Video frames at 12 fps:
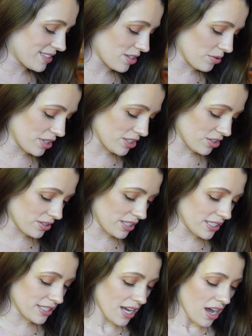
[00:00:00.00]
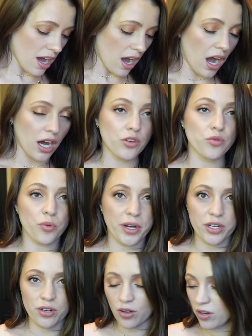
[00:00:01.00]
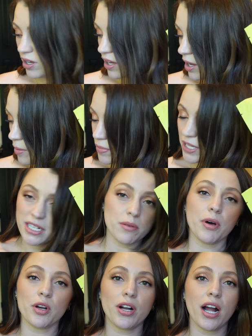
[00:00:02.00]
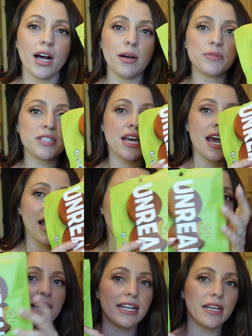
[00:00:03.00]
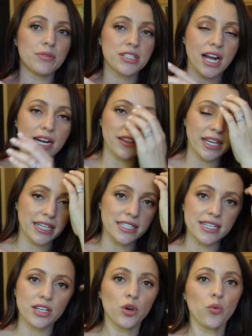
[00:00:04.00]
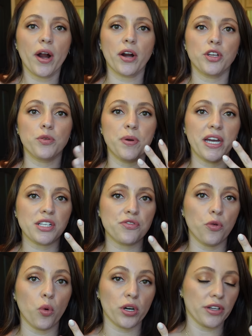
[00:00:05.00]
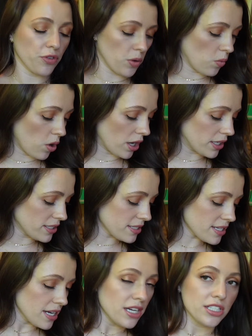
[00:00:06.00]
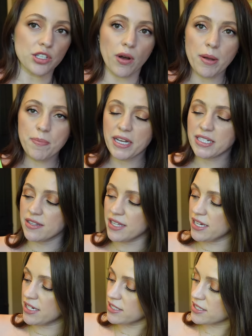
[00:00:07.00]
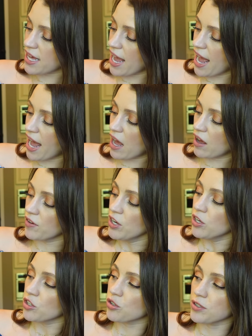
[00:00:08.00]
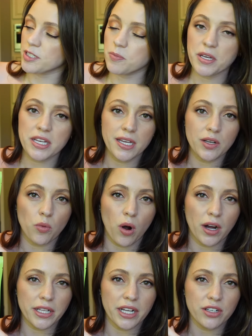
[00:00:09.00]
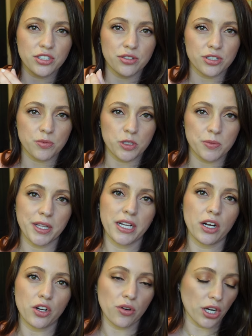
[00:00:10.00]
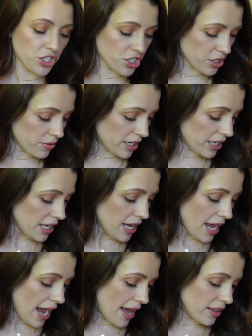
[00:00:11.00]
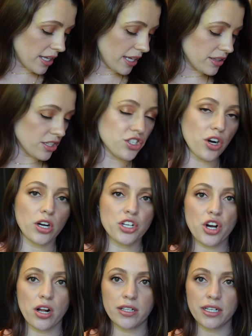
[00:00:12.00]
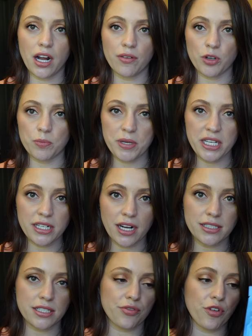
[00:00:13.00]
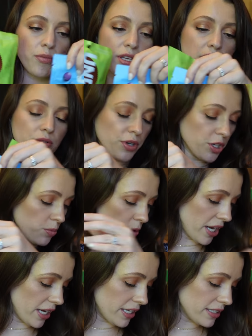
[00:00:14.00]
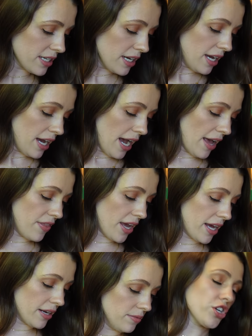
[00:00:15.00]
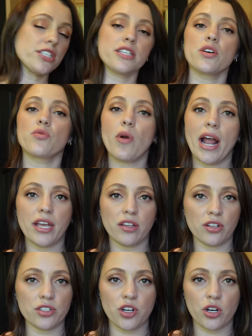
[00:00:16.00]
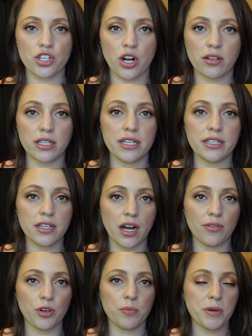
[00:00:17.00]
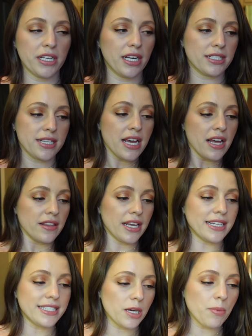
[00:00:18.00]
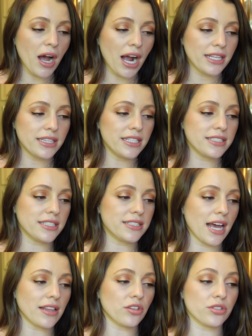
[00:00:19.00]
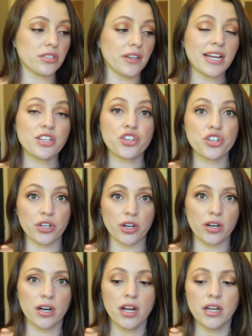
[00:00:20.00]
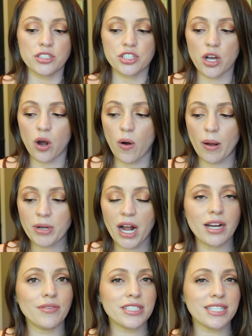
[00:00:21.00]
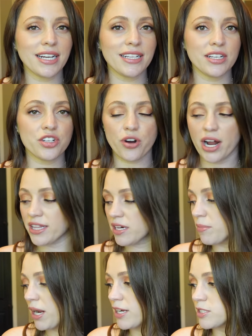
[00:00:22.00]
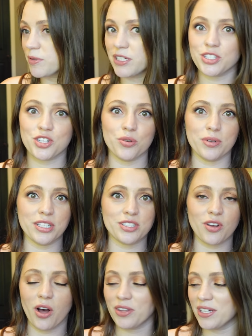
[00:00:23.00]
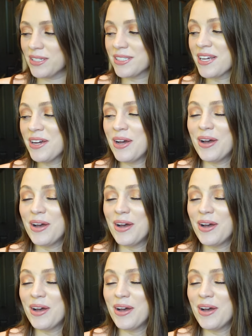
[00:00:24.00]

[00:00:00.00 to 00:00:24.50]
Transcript: So these are these Unreal peanut butter cups. And it was kind of like a deal where you picked four different ones. So I picked these that have crispy quinoa in there, so there's supposed to be like a crunch to it. And then the dark chocolate covered peanuts from the Unreal brand. And then just the regular dark chocolate covered peanuts. The idea behind these is that there's less sugar. So I'm kind of excited to try them. My husband is too when he saw these.